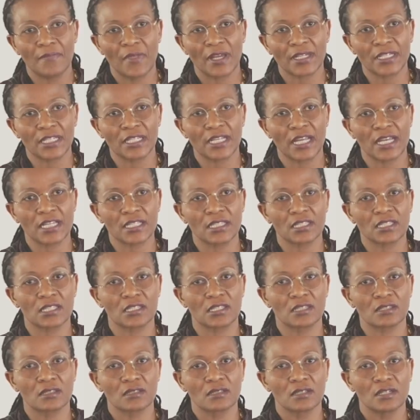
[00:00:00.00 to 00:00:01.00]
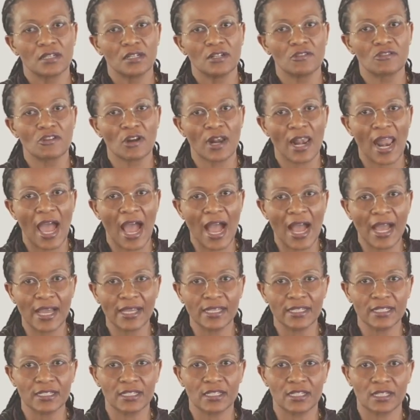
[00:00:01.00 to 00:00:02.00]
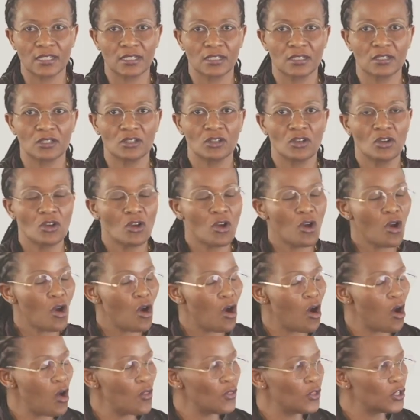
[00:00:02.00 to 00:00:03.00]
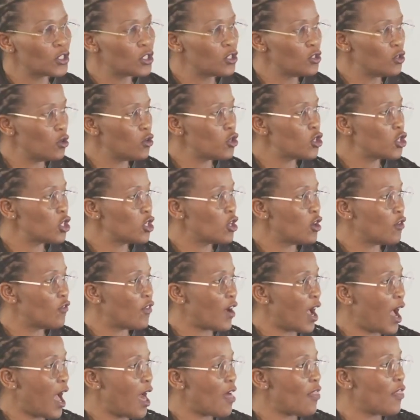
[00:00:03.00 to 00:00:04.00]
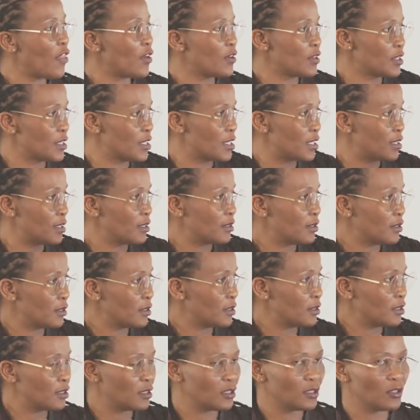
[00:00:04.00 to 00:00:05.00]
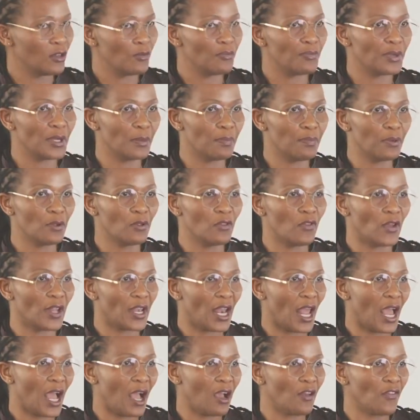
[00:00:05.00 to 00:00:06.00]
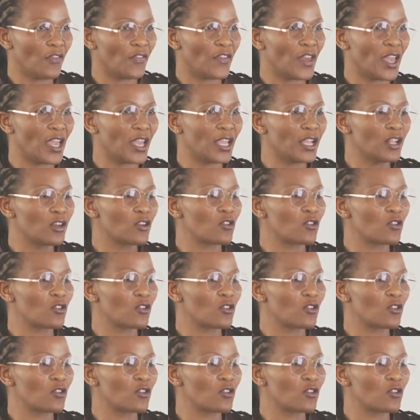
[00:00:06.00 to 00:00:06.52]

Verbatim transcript: that it has relied on this notion of othered people that are out there in